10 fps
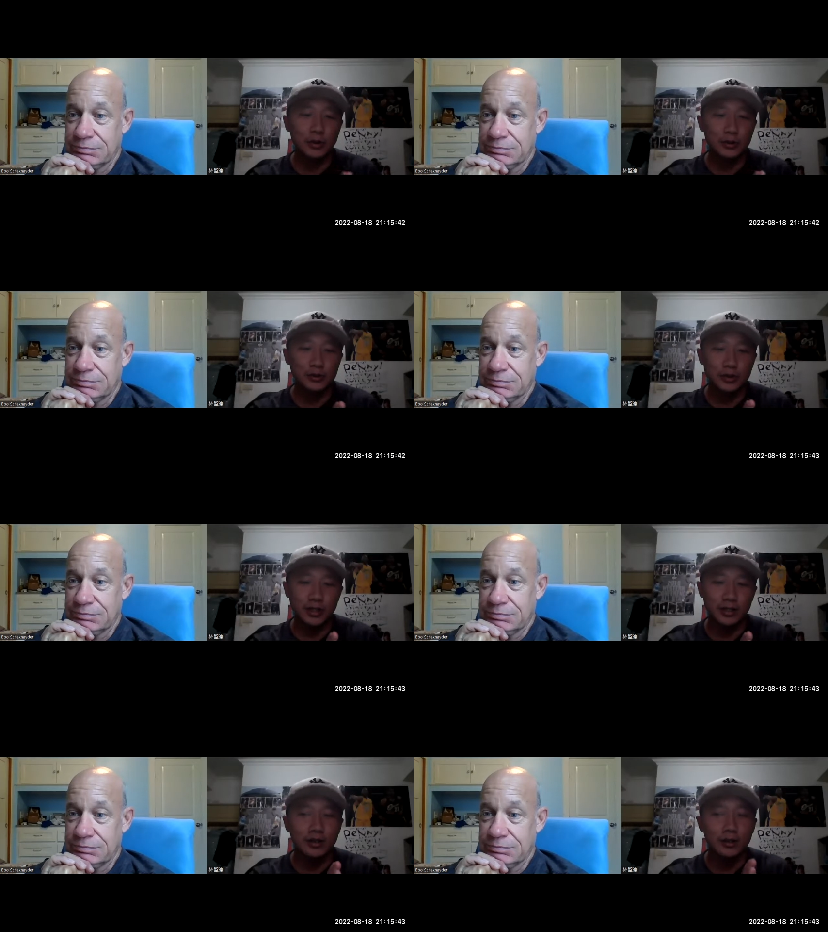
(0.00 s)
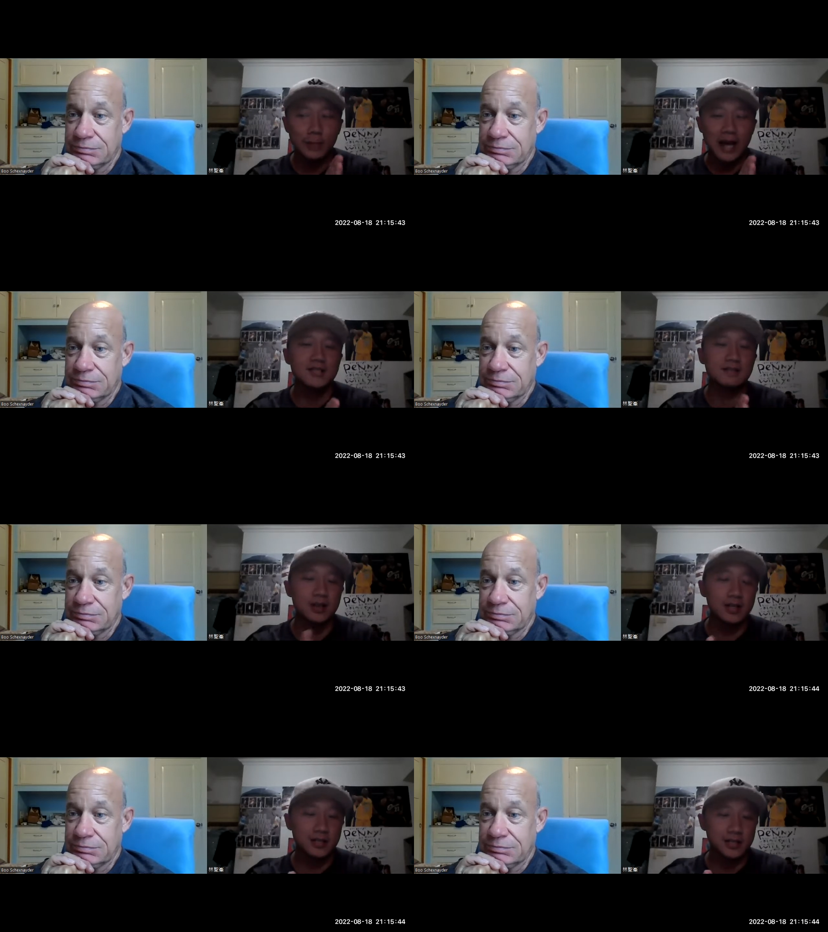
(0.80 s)
Speaker 1: at when you train max
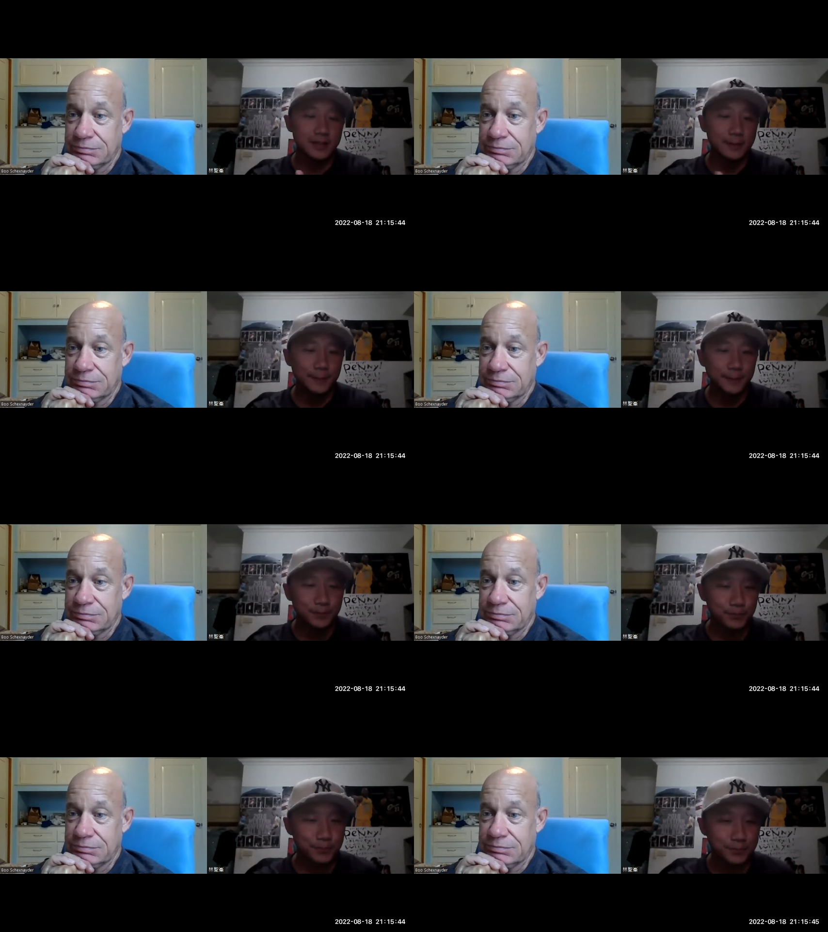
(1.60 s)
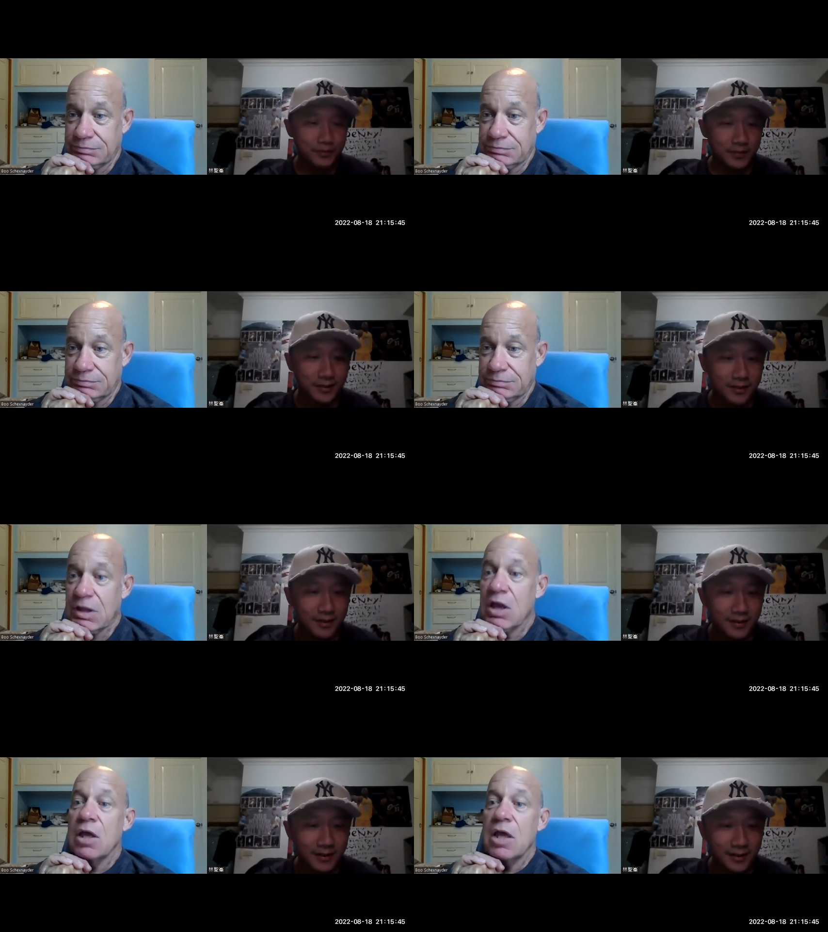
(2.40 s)
velocity?
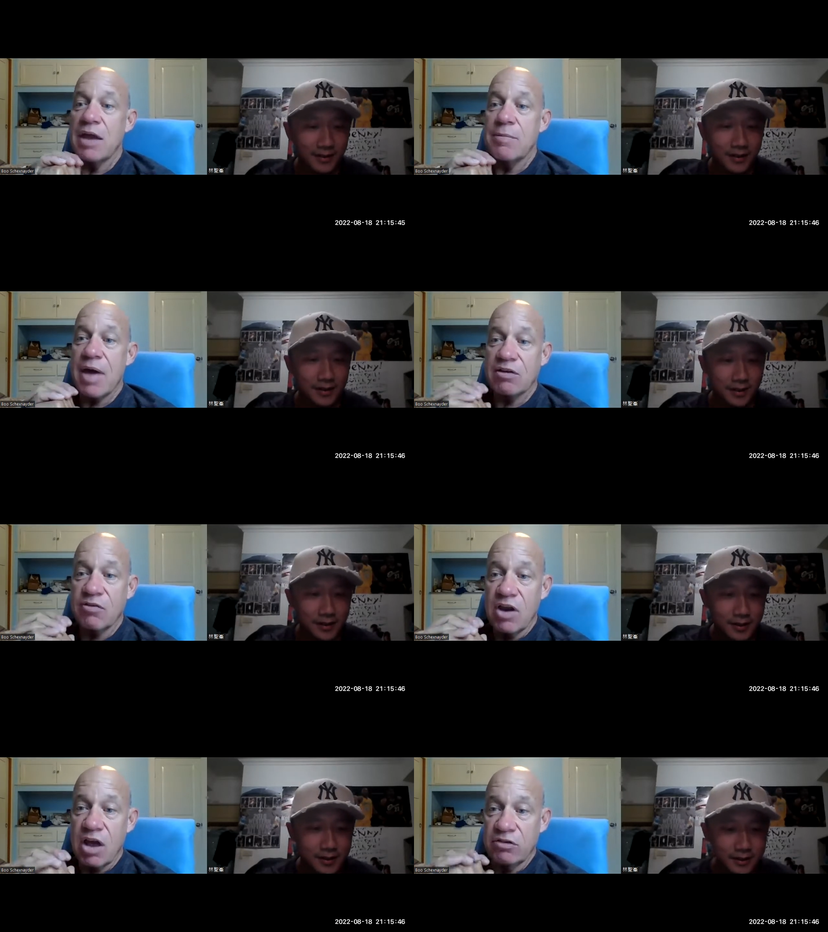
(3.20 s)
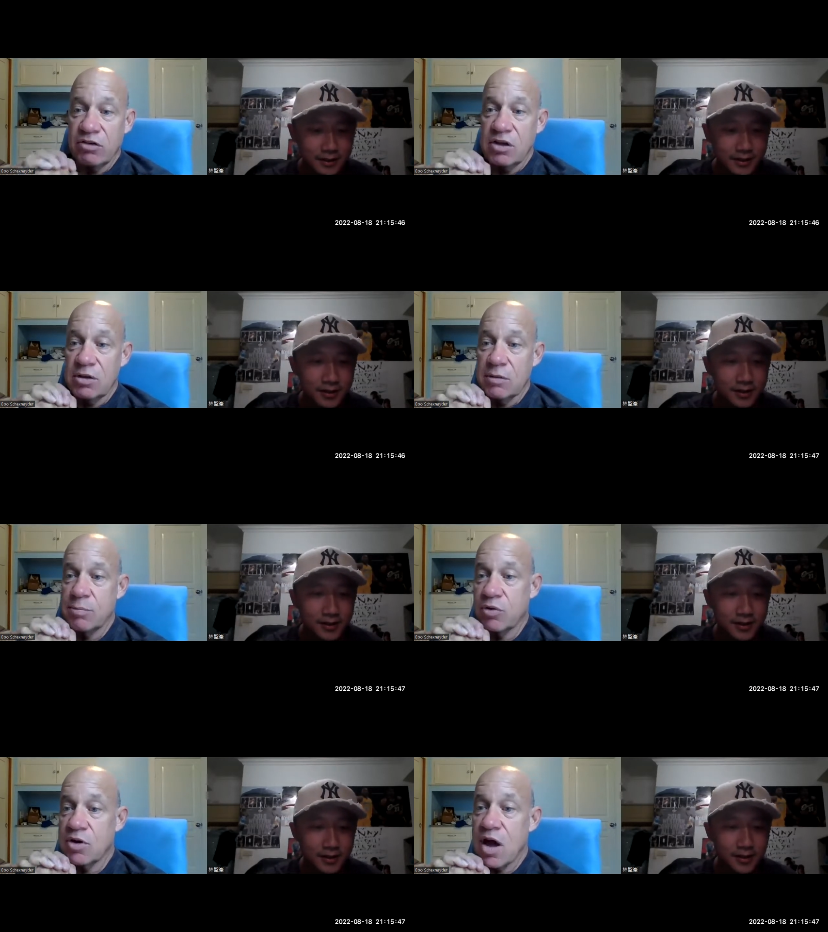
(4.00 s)
Speaker 2: At max velocity,
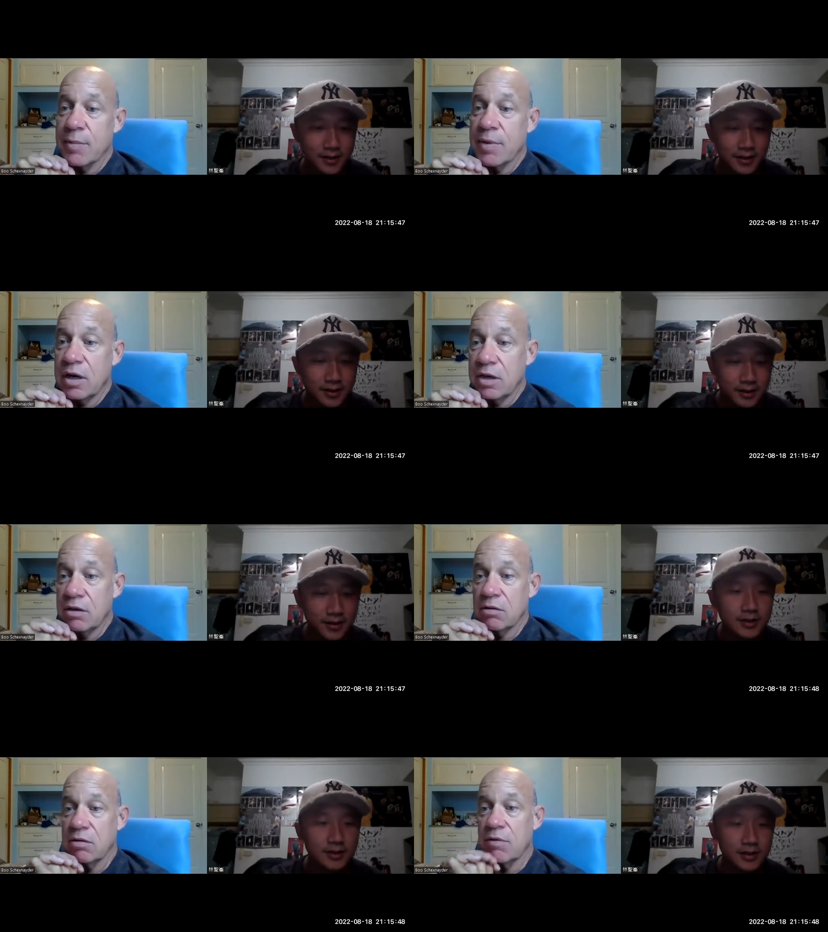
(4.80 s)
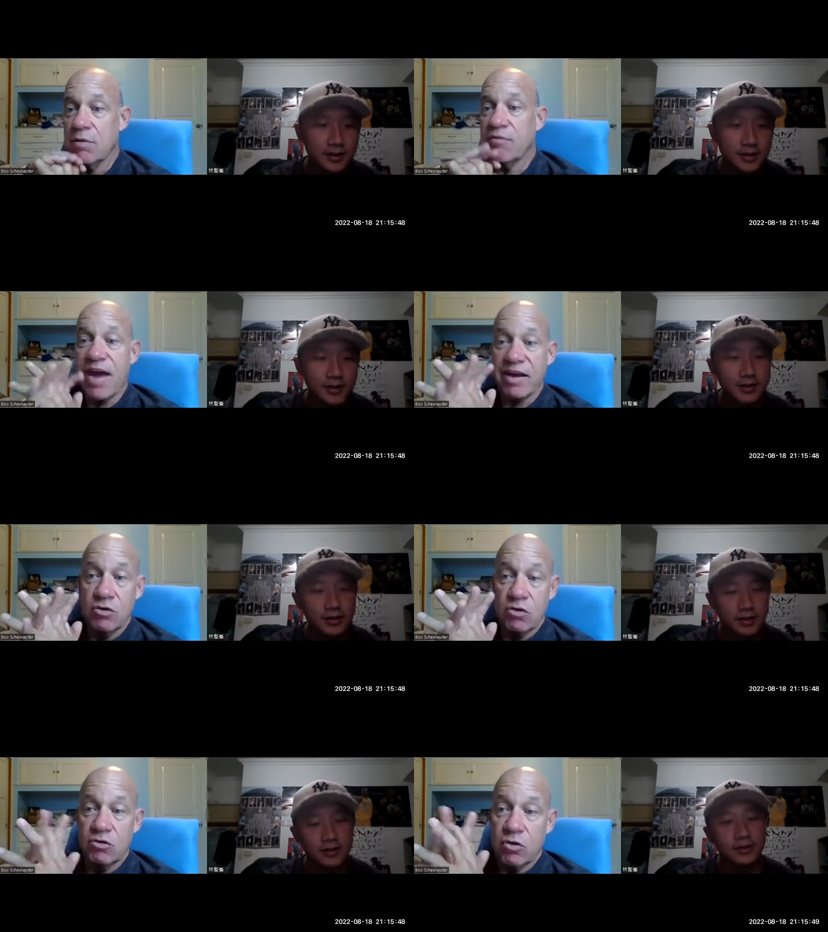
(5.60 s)
predominantly the
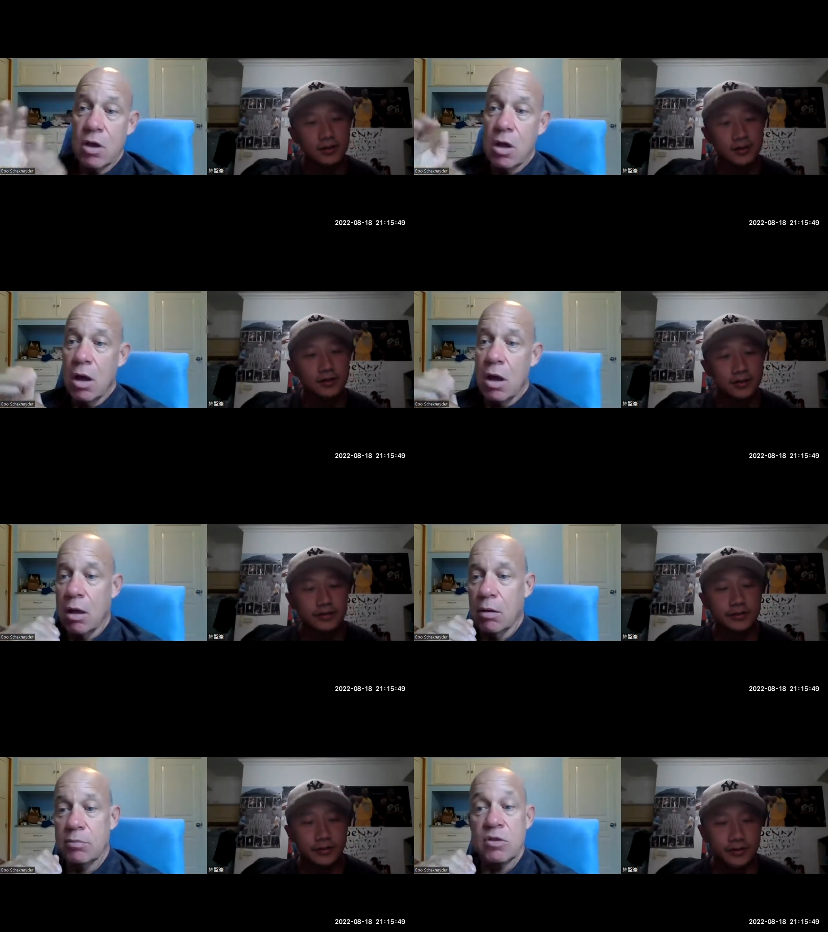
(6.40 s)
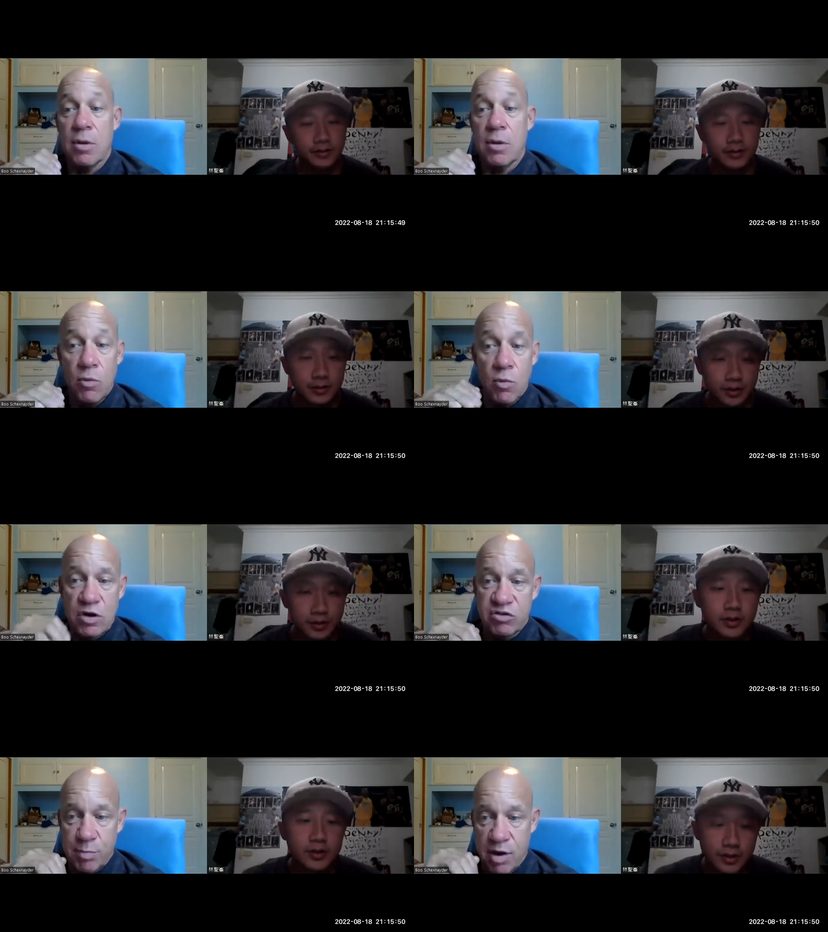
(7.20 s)
factors. Uh, number one
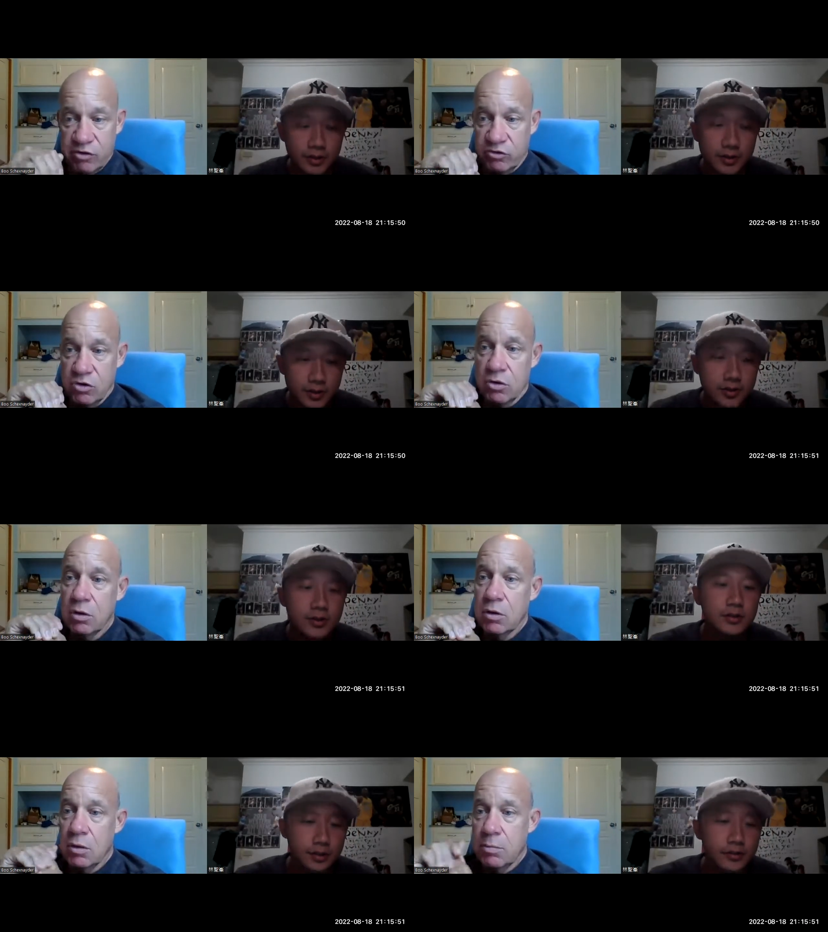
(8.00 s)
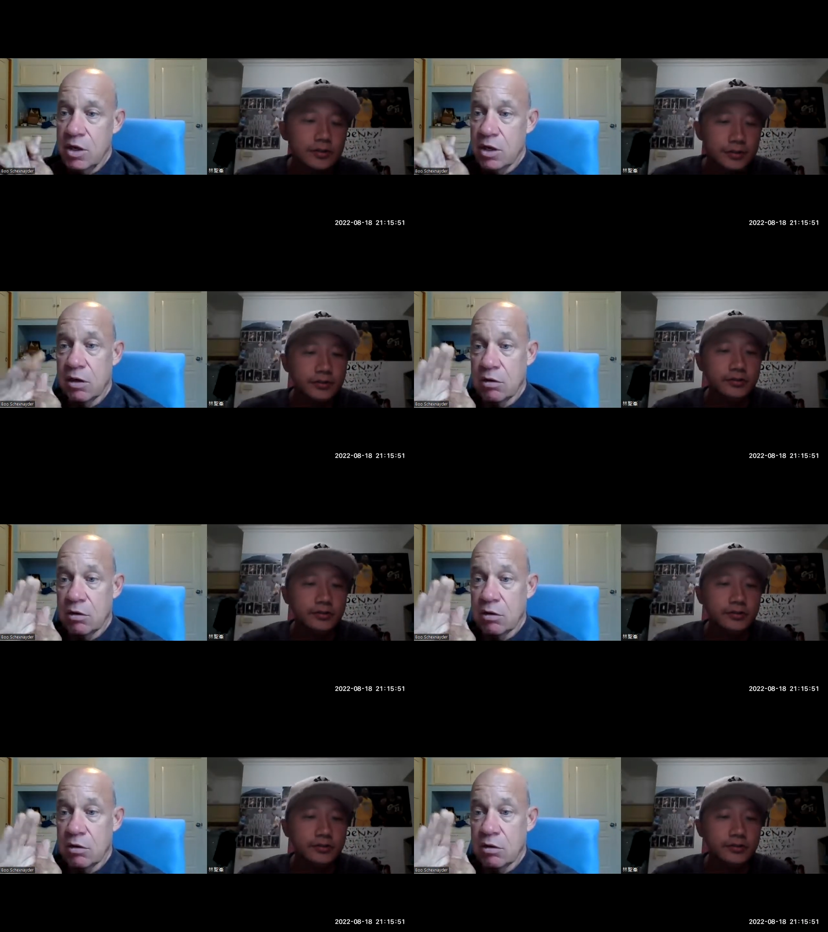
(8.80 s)
is posture, meaning